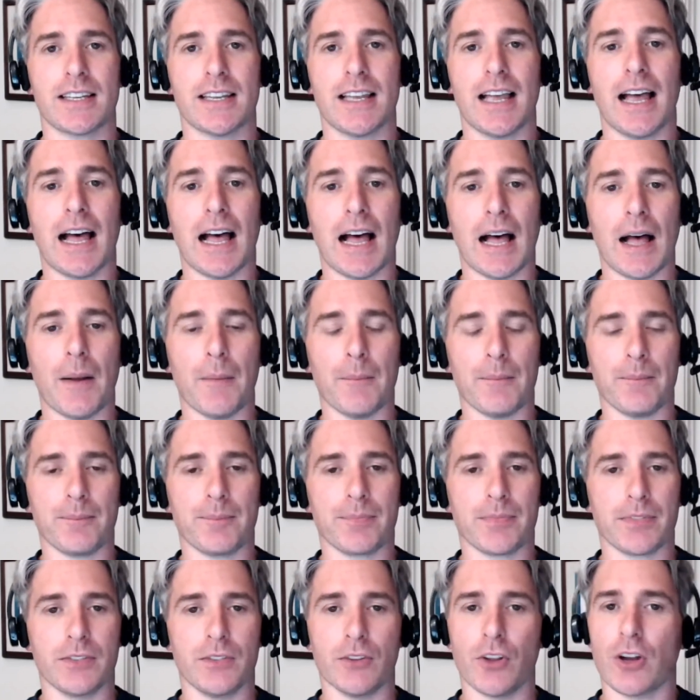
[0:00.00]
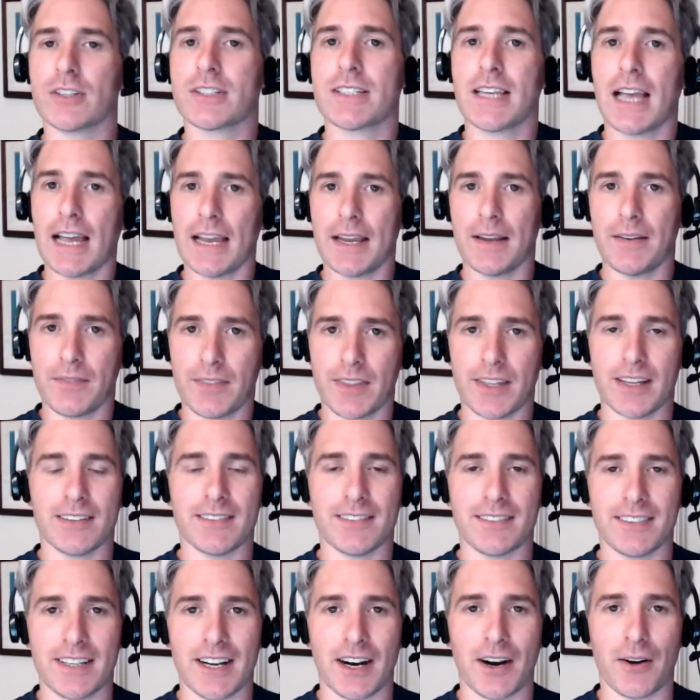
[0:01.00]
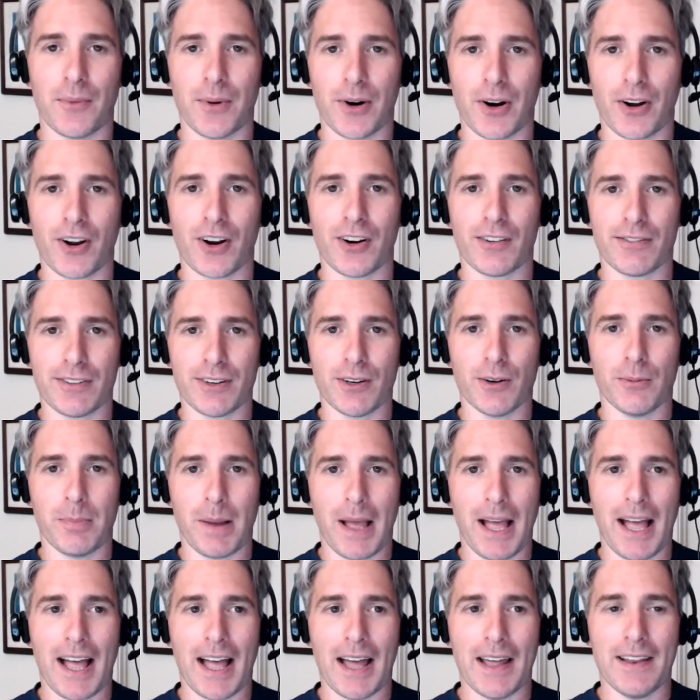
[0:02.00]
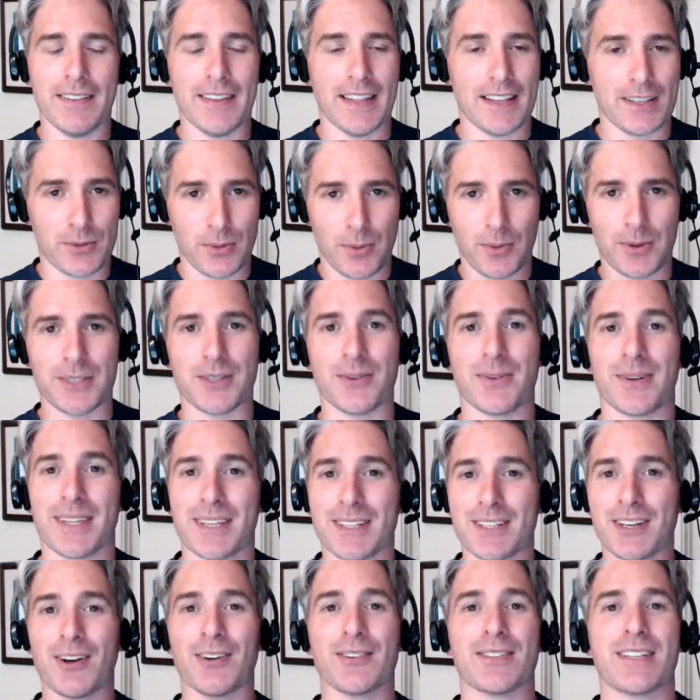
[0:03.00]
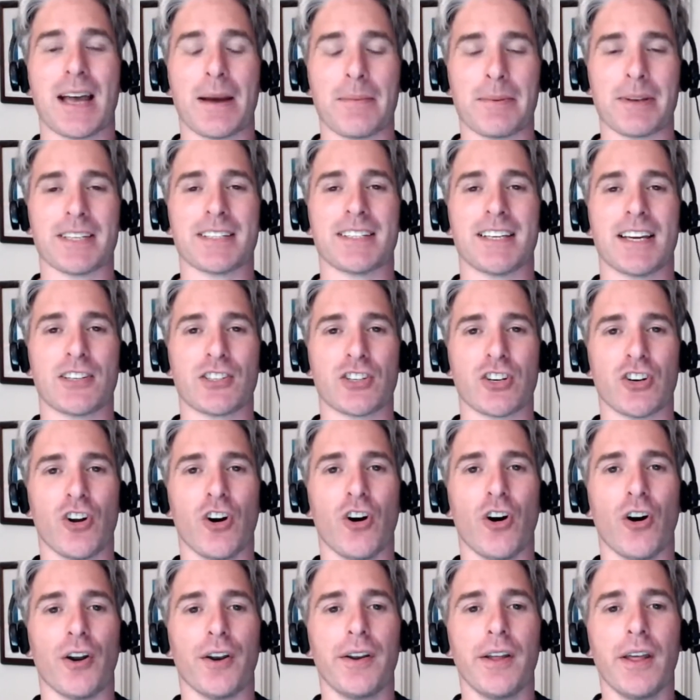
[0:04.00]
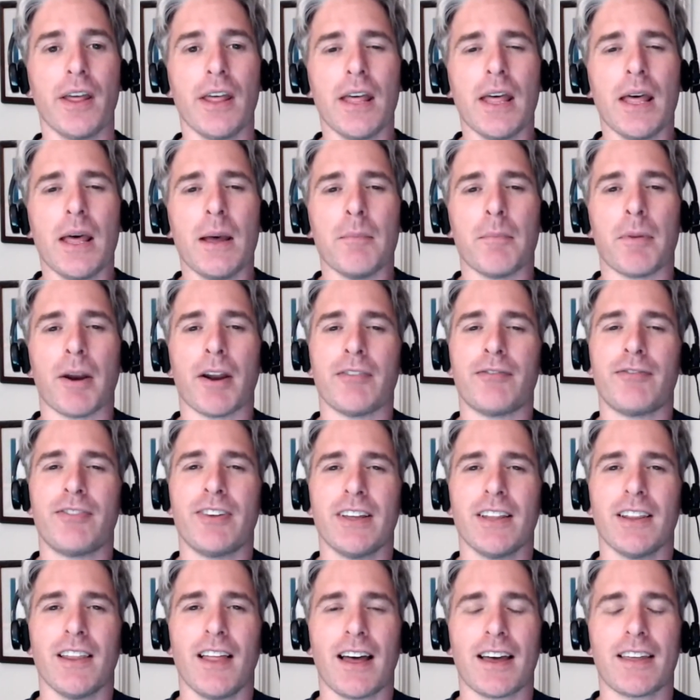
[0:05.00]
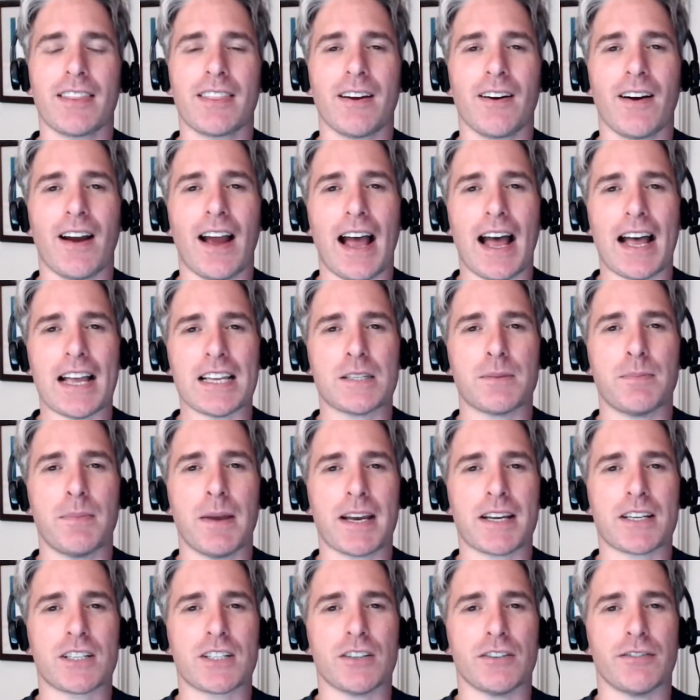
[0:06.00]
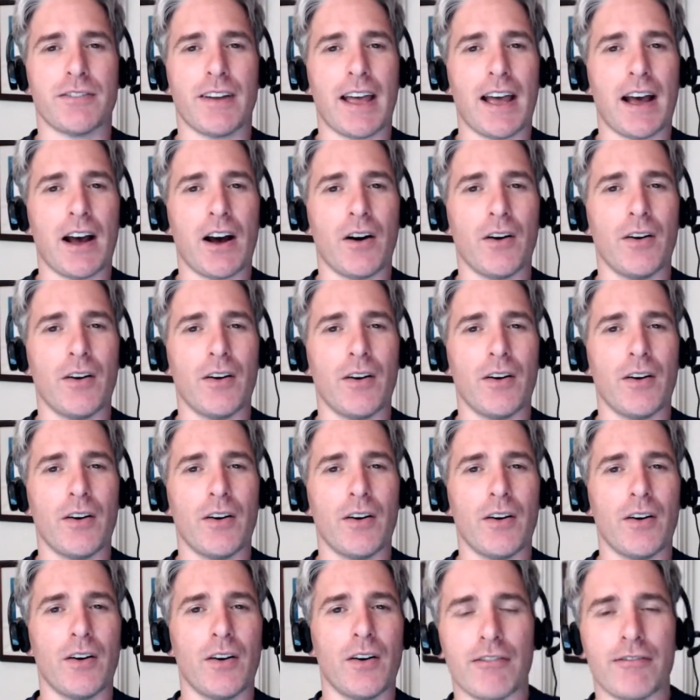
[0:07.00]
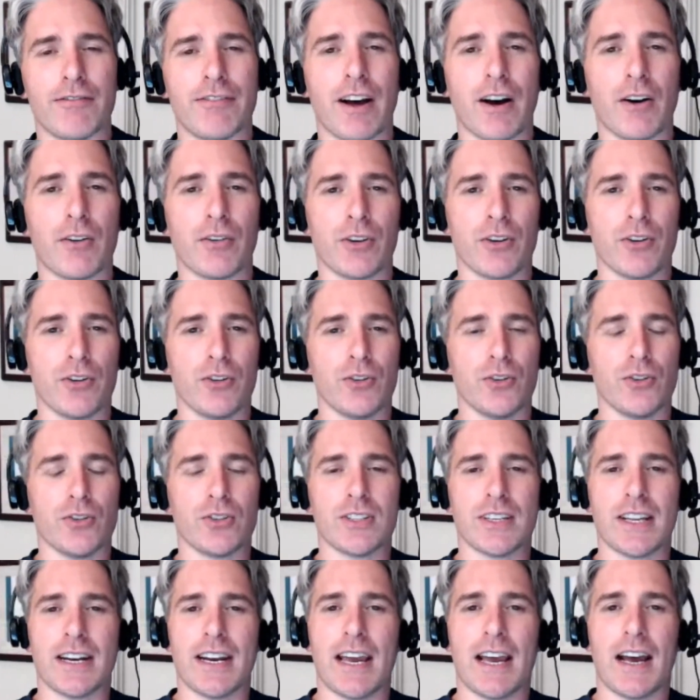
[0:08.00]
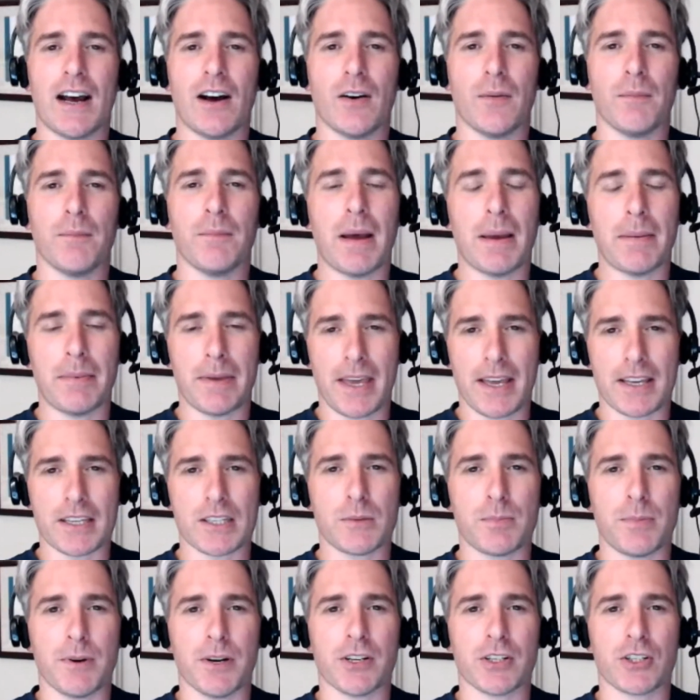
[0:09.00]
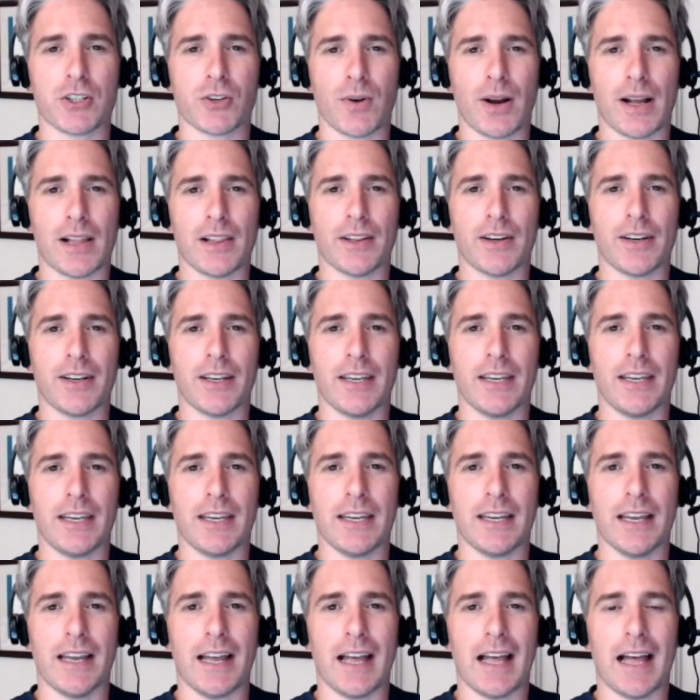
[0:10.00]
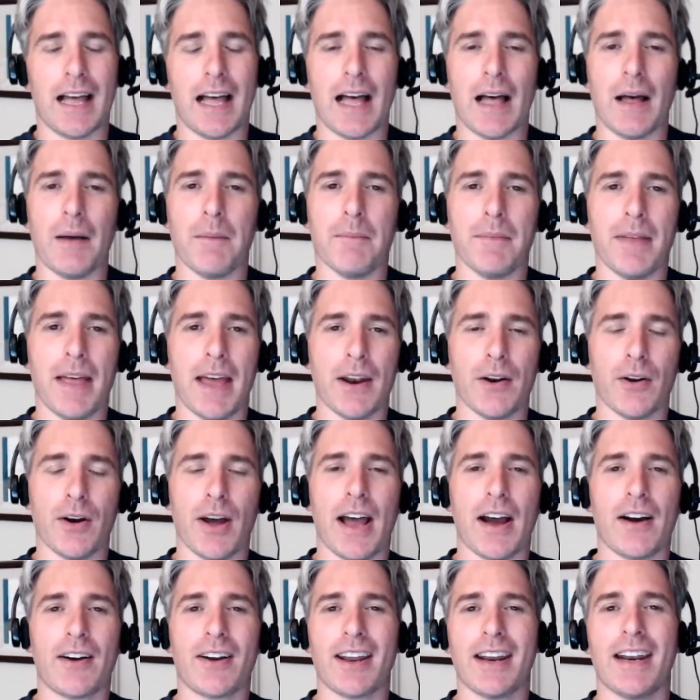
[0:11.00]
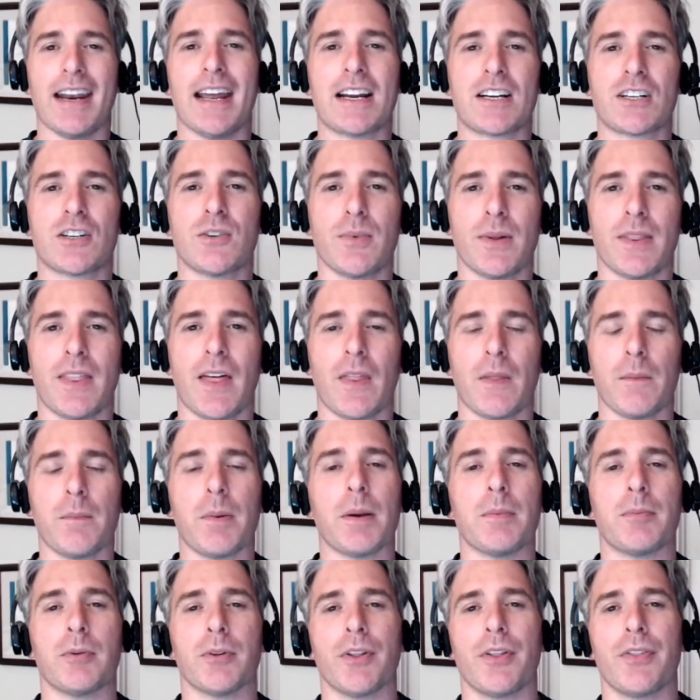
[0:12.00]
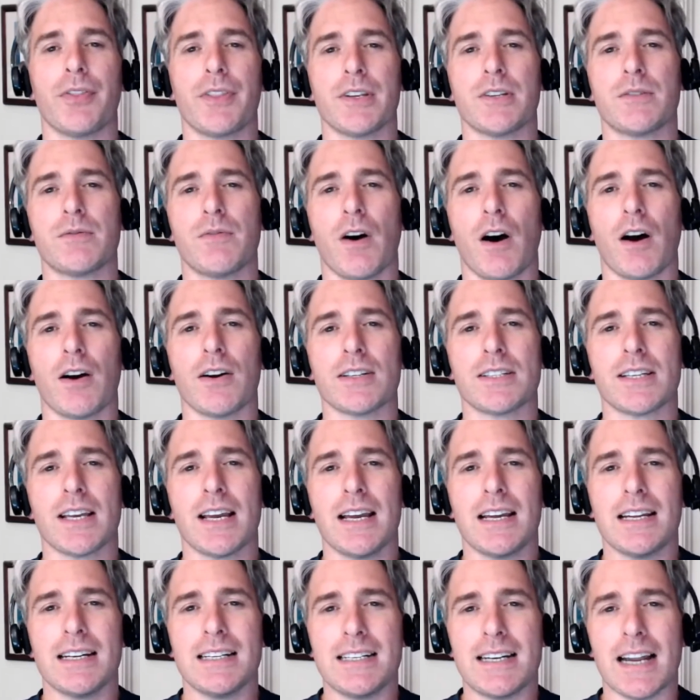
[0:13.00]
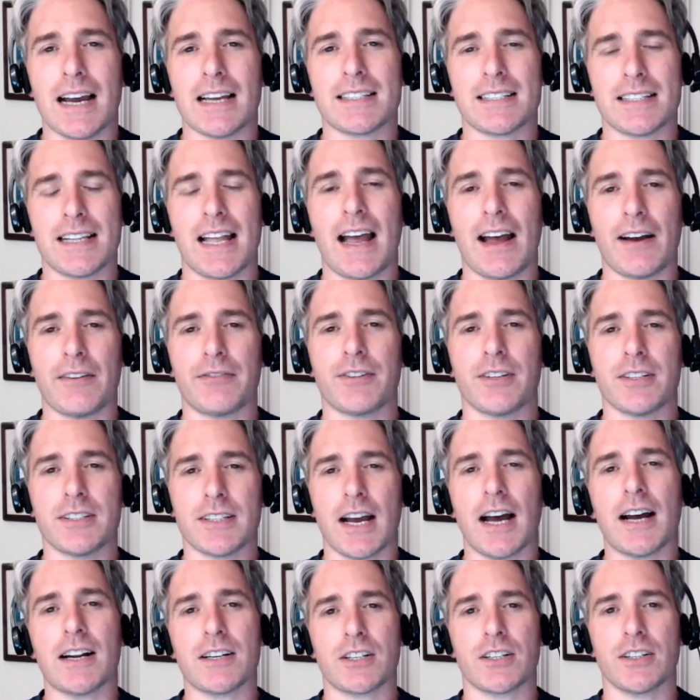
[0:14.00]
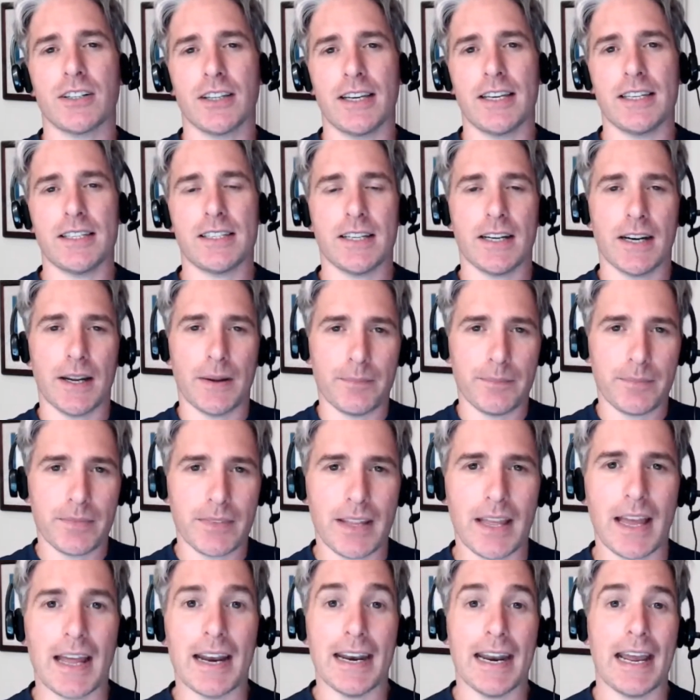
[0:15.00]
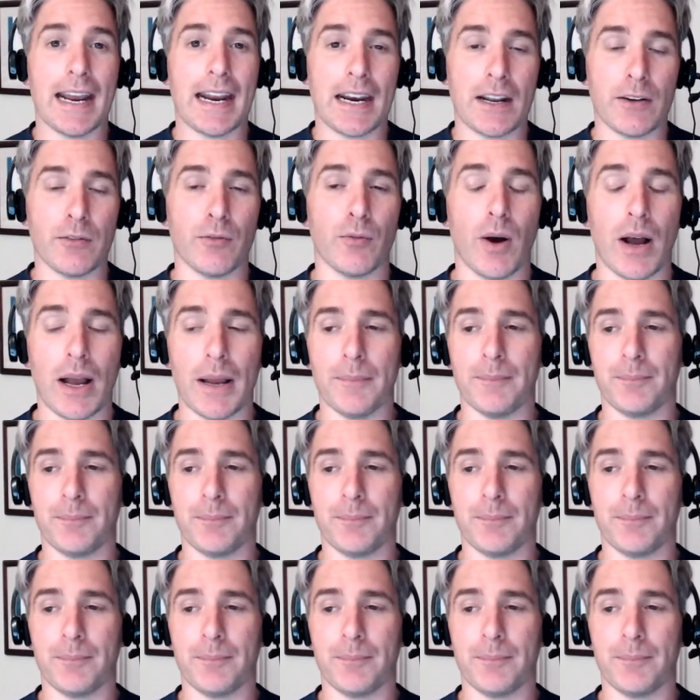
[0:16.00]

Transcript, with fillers: Um, not saying that you know we're not going to feel bad. That's what we're doing this whole tapping session on. But I feel like there are aspects of our our values and our maybe our spirituality um, and our connection with other people that this virus doesn't have to touch, at least in a a negative way.